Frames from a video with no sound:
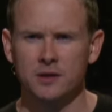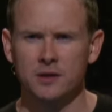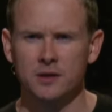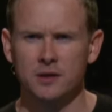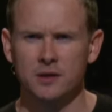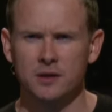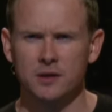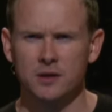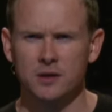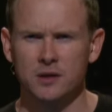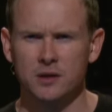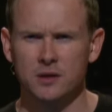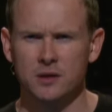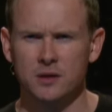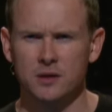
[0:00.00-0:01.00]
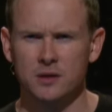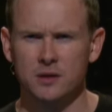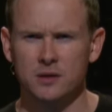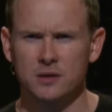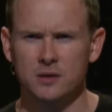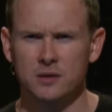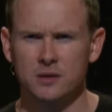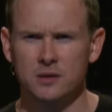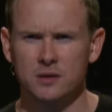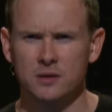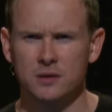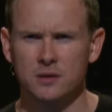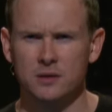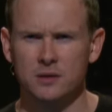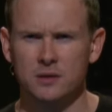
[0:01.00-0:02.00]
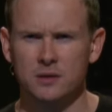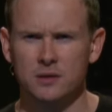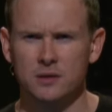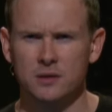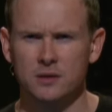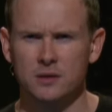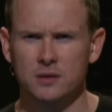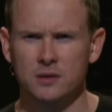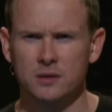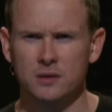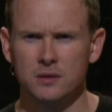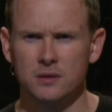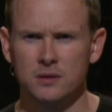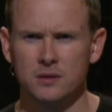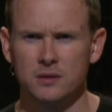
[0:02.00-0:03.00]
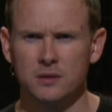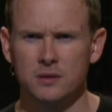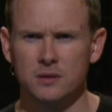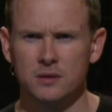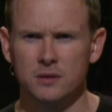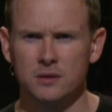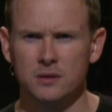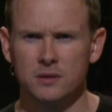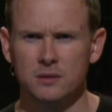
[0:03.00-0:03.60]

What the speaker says: [no speech]